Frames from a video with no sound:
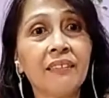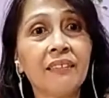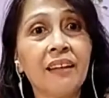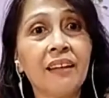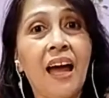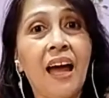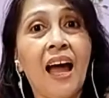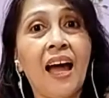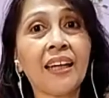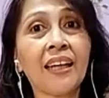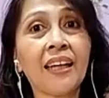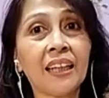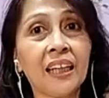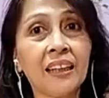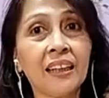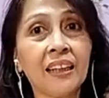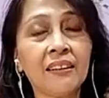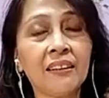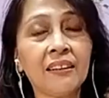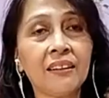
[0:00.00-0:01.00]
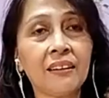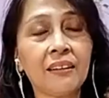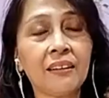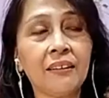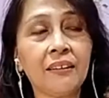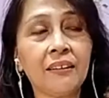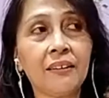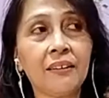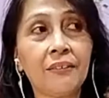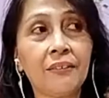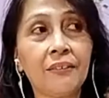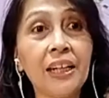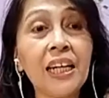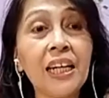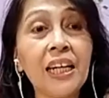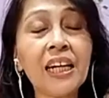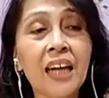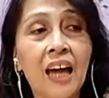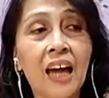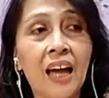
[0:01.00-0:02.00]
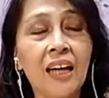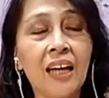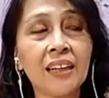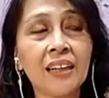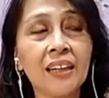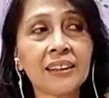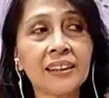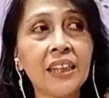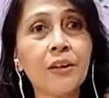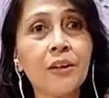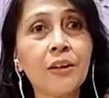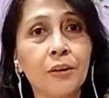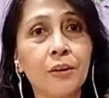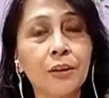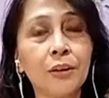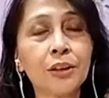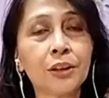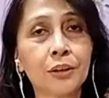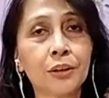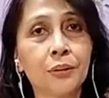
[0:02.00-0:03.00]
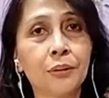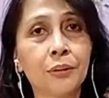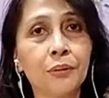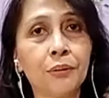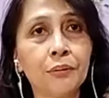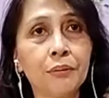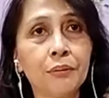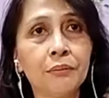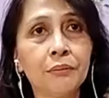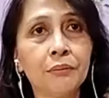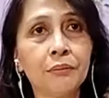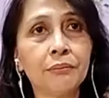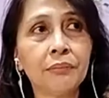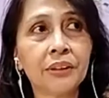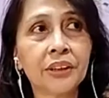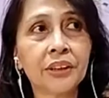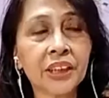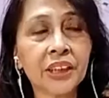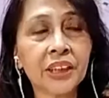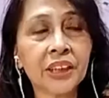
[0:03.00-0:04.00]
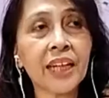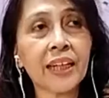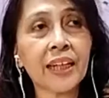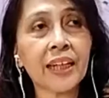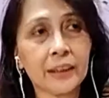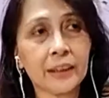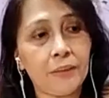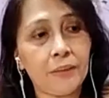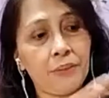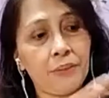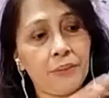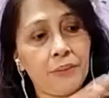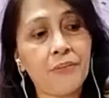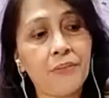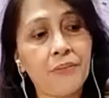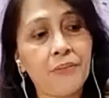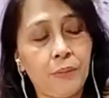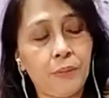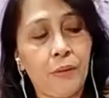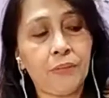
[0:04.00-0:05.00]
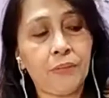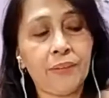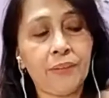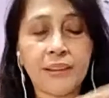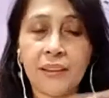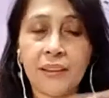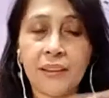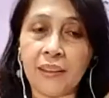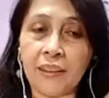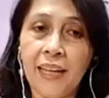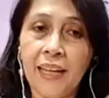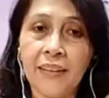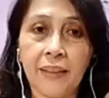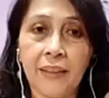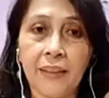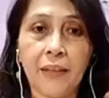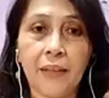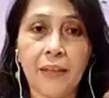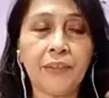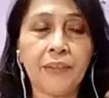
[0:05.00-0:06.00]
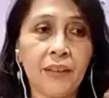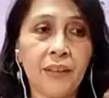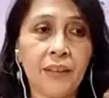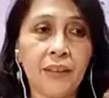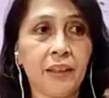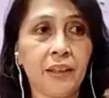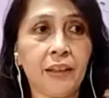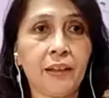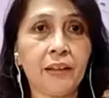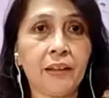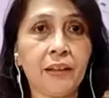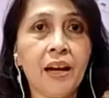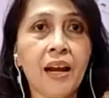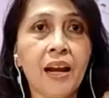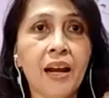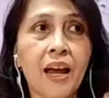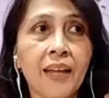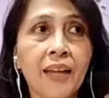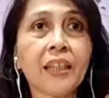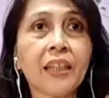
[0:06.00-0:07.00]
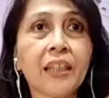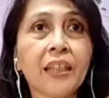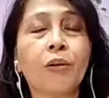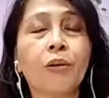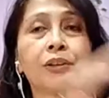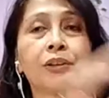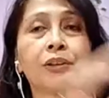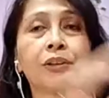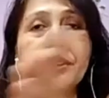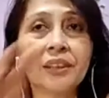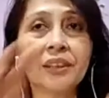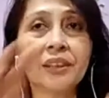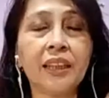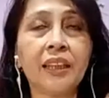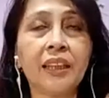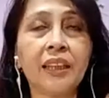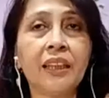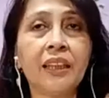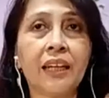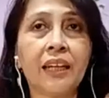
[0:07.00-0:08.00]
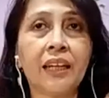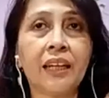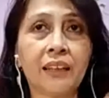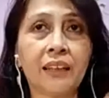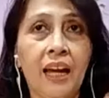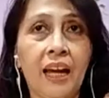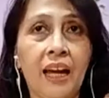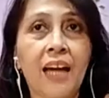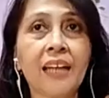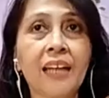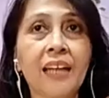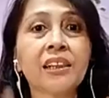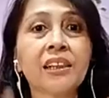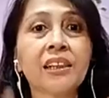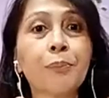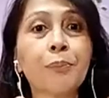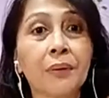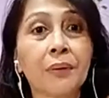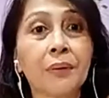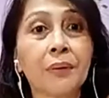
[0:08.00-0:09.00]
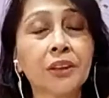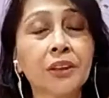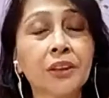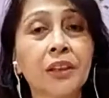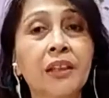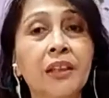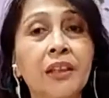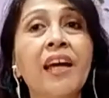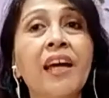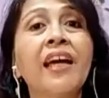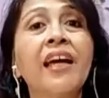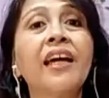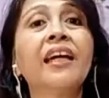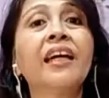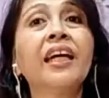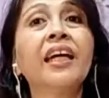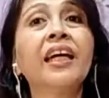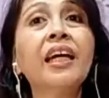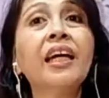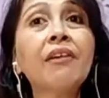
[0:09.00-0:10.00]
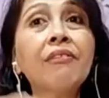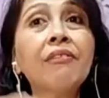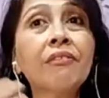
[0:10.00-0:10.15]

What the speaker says: I can really see also, check if we have already done everything there. I can also see and ask the person if